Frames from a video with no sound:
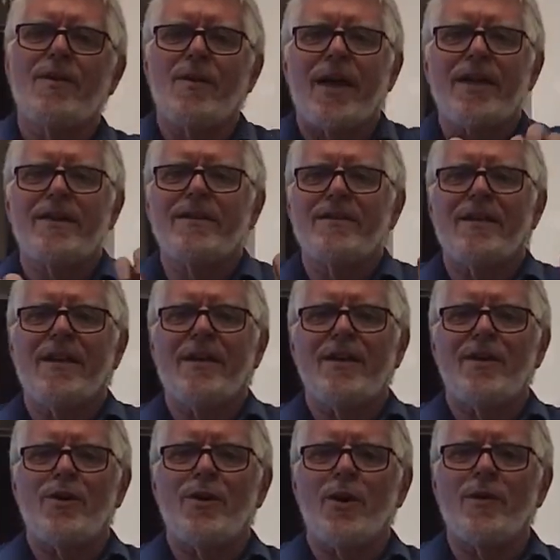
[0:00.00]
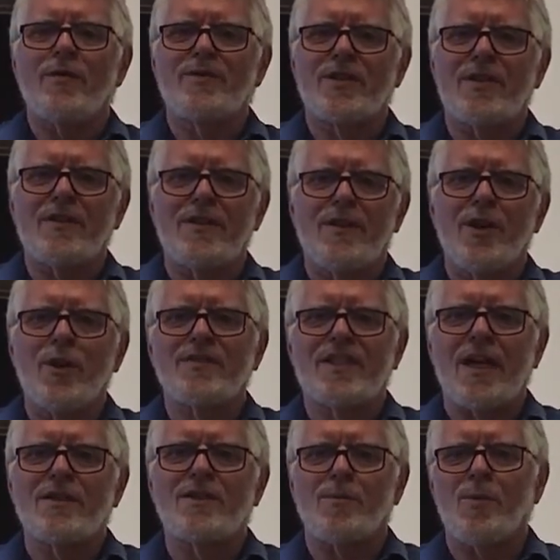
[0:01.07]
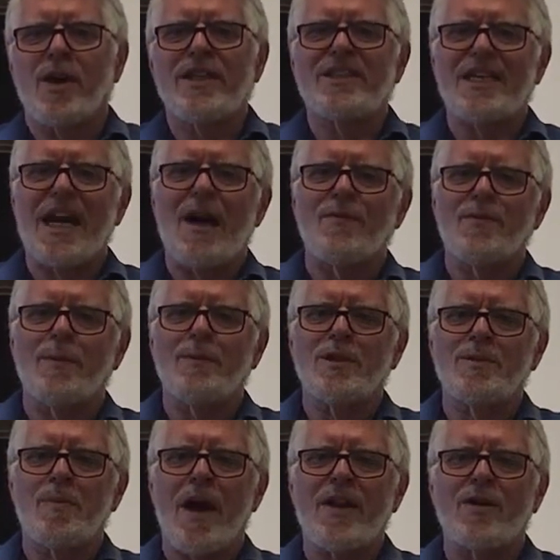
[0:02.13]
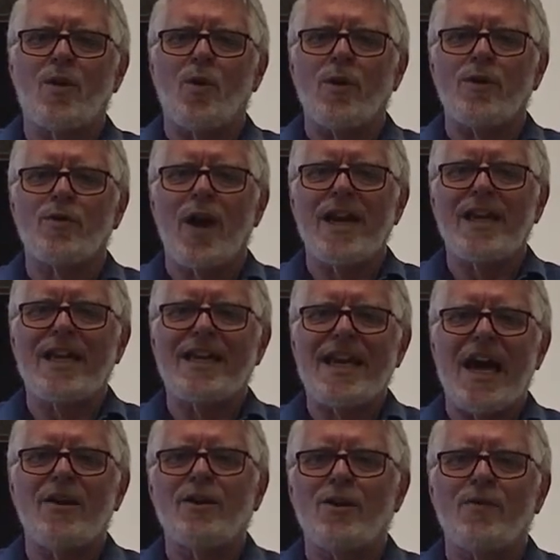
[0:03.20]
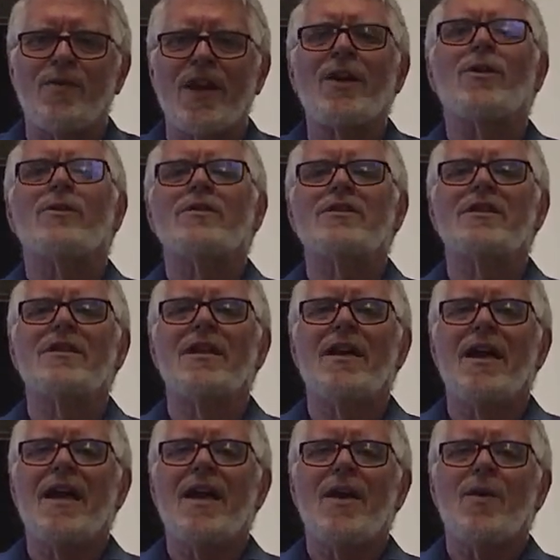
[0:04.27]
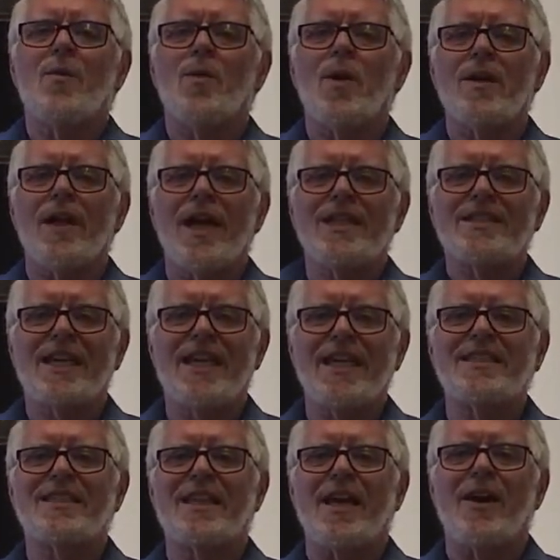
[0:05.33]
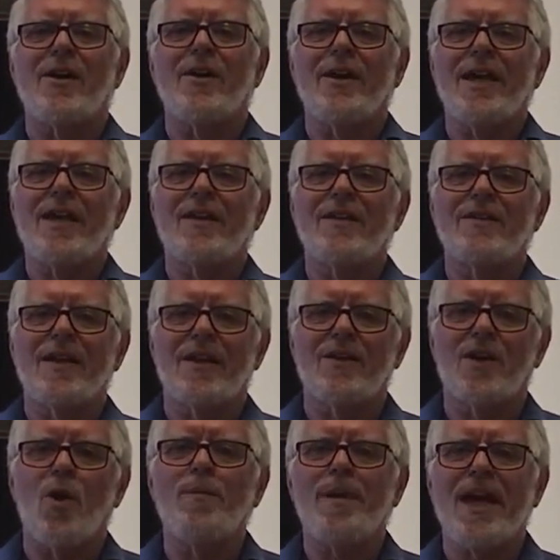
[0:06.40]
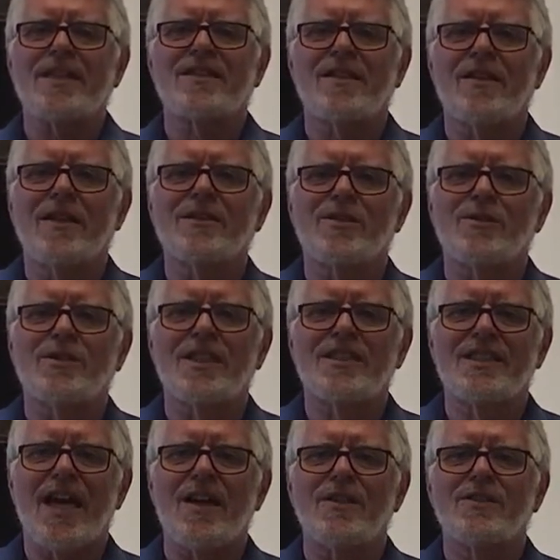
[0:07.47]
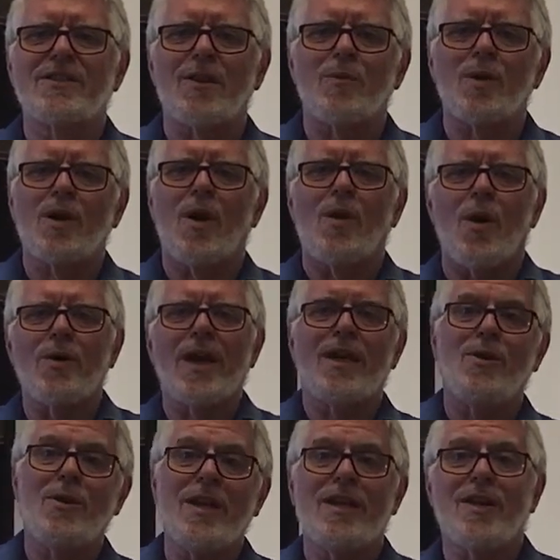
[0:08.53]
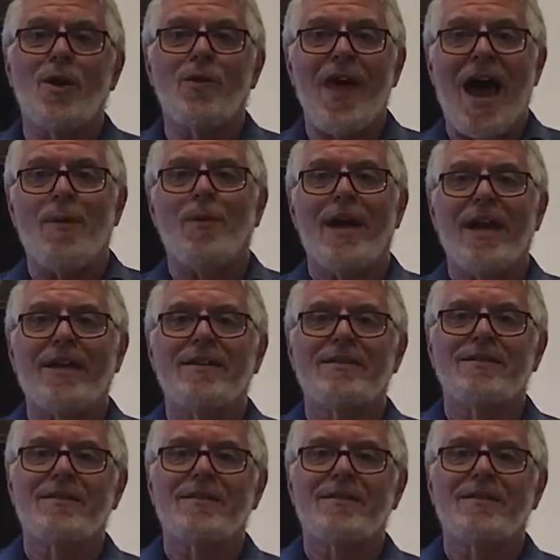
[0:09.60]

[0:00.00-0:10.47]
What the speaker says: right? Your nerve cells are branching out from your spinal cord trying to get down to your fingers. Well, as it gets there, it'll go past clusters of cells that will go, okay, you need to go that way.